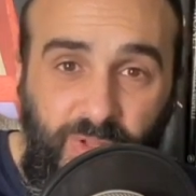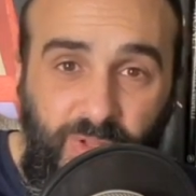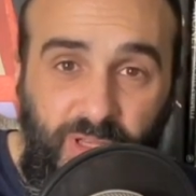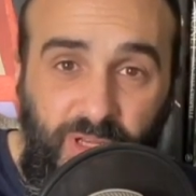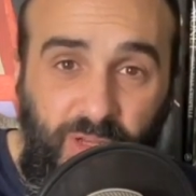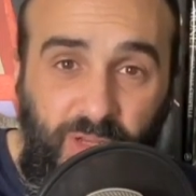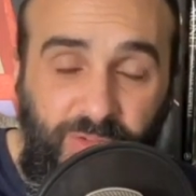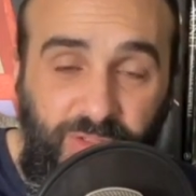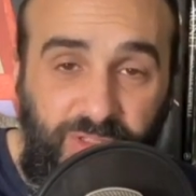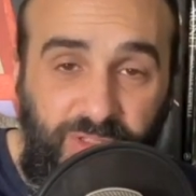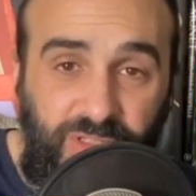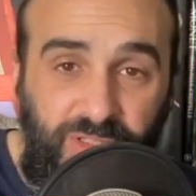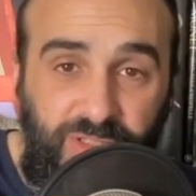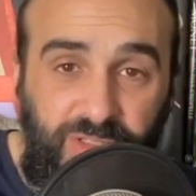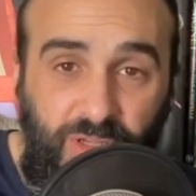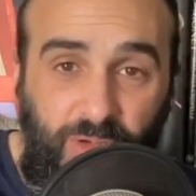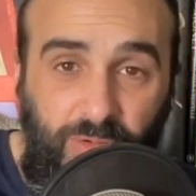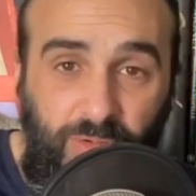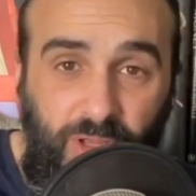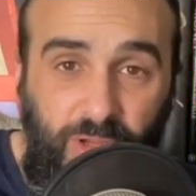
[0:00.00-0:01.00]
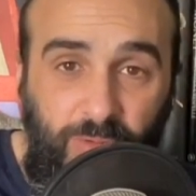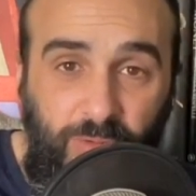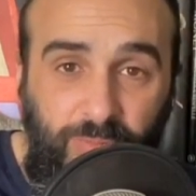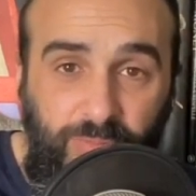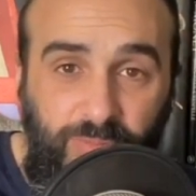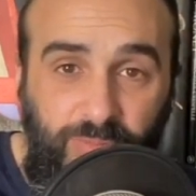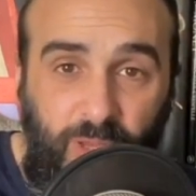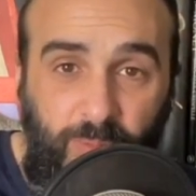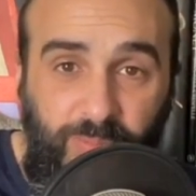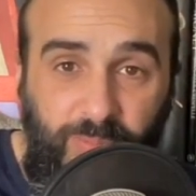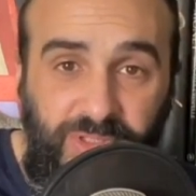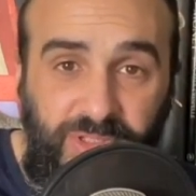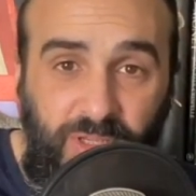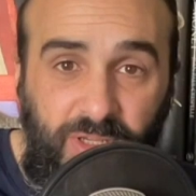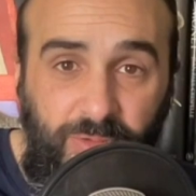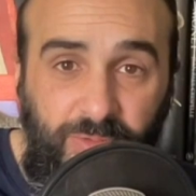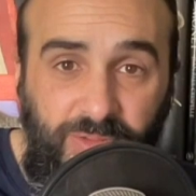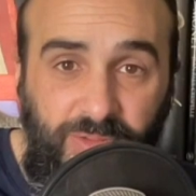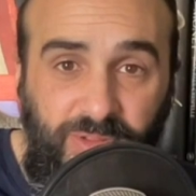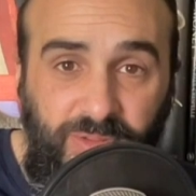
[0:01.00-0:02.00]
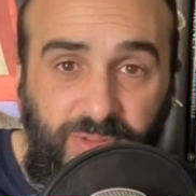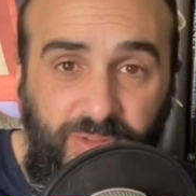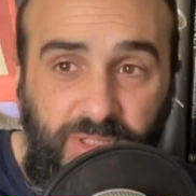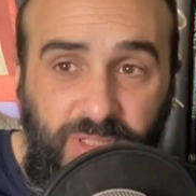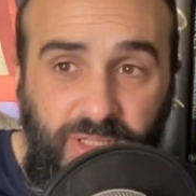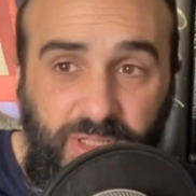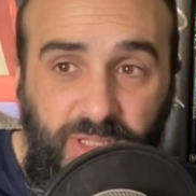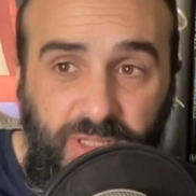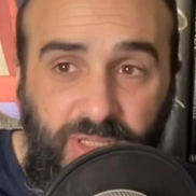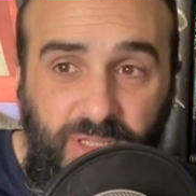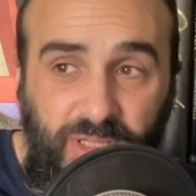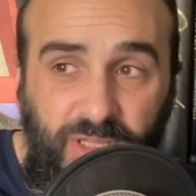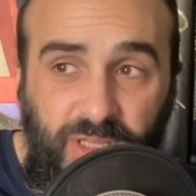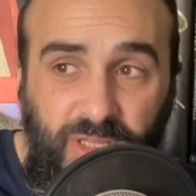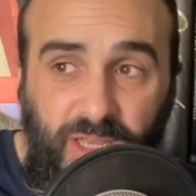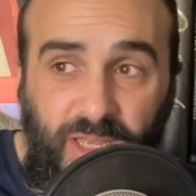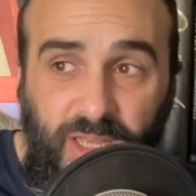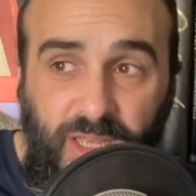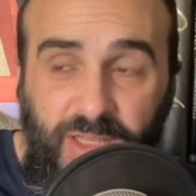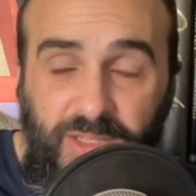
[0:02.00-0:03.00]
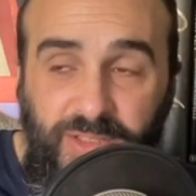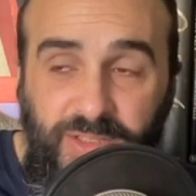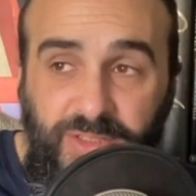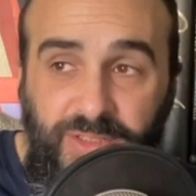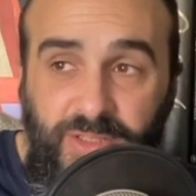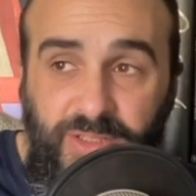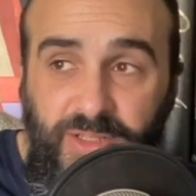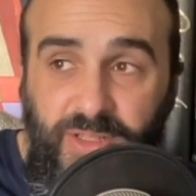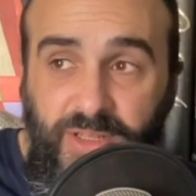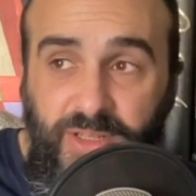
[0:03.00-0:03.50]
you know, just as solo episodes. And